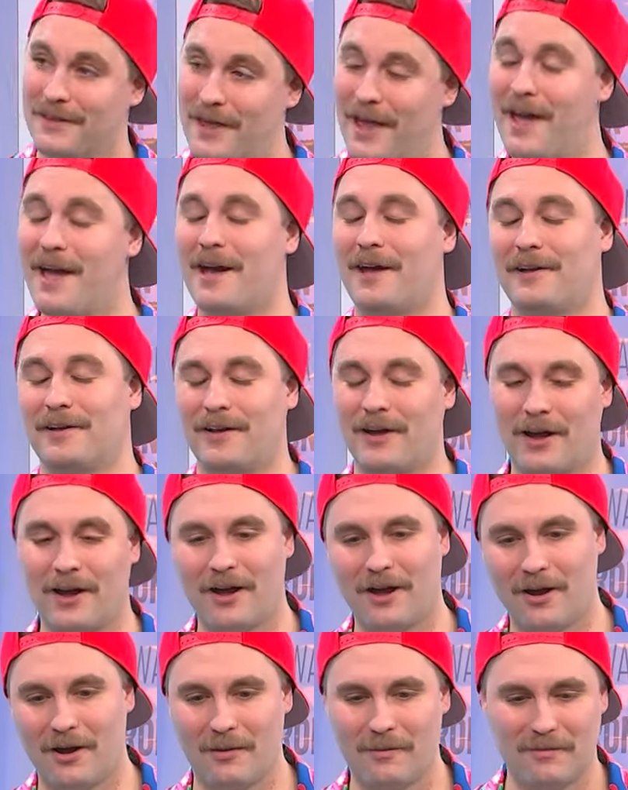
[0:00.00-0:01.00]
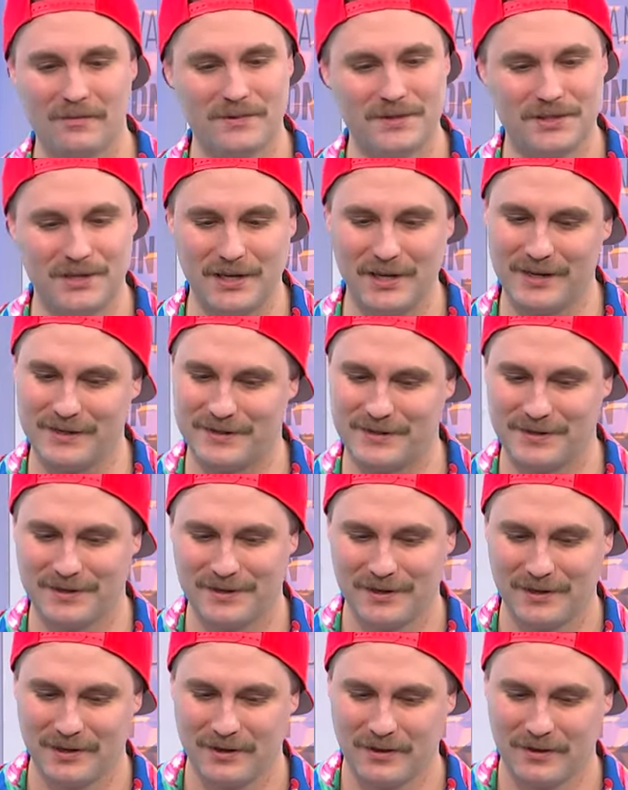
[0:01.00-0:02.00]
Yeah. Um, geez,
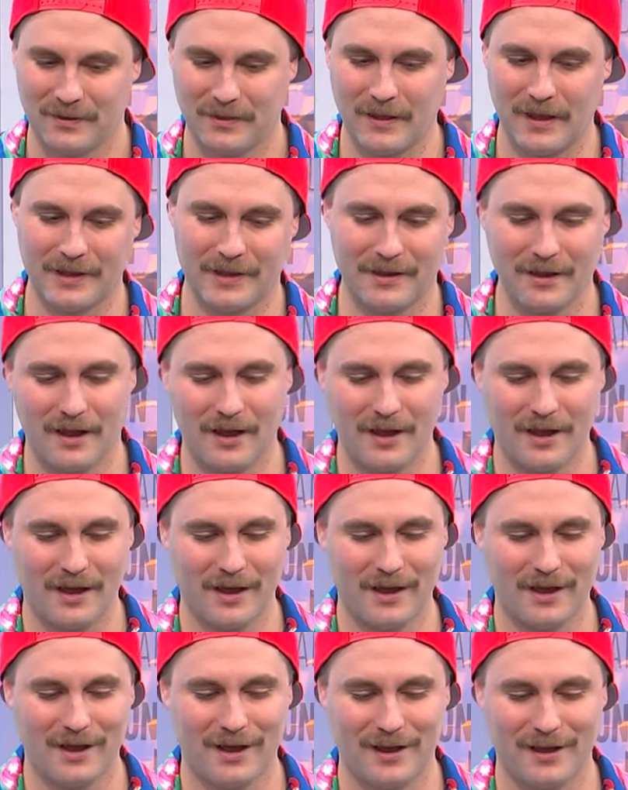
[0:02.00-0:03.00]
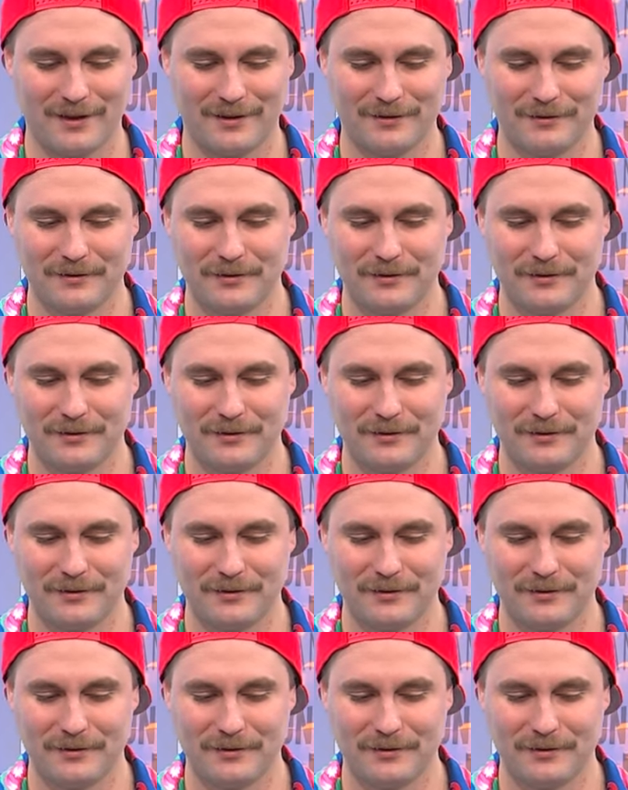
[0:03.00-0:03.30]
like. Uh,